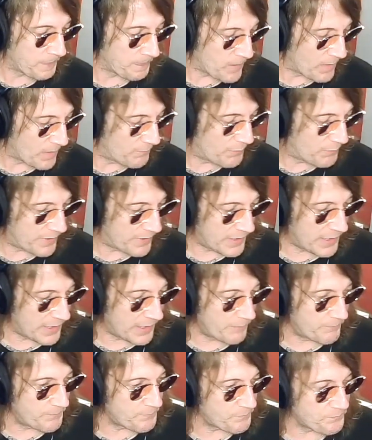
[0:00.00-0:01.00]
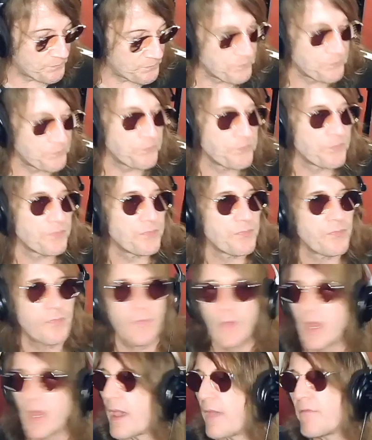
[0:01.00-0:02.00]
but
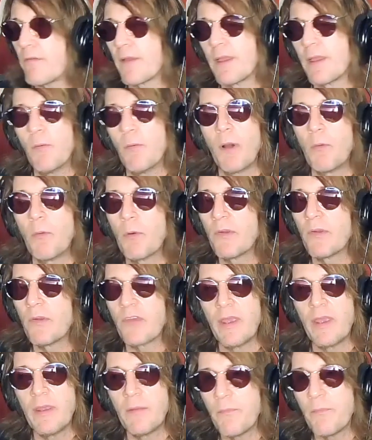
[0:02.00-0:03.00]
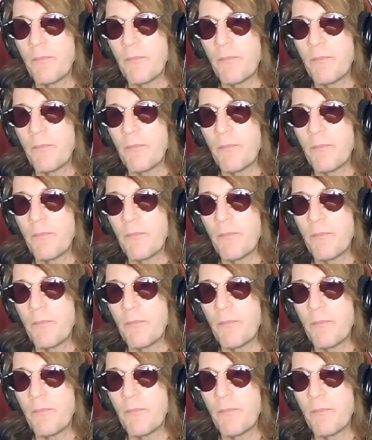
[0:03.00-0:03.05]
I forget what we're saying.